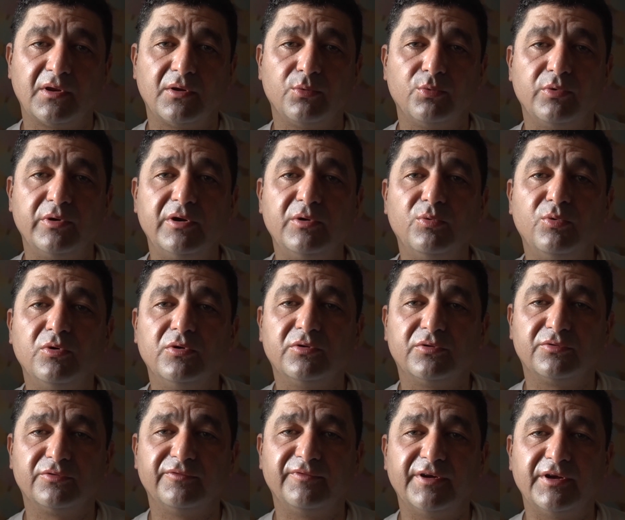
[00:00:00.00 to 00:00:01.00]
We
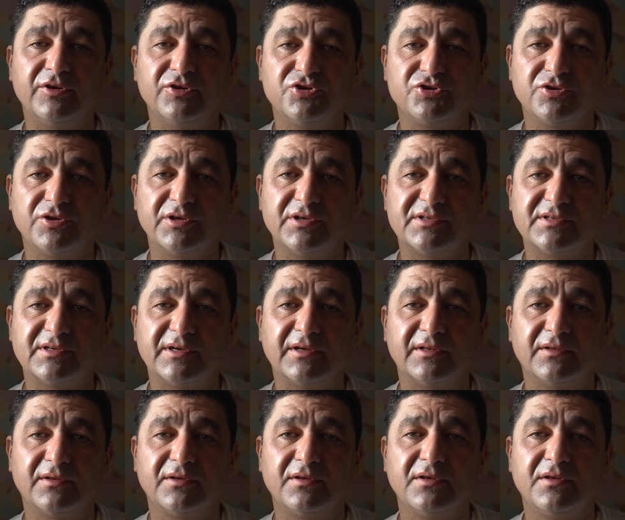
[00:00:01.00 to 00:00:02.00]
want revenge, they said.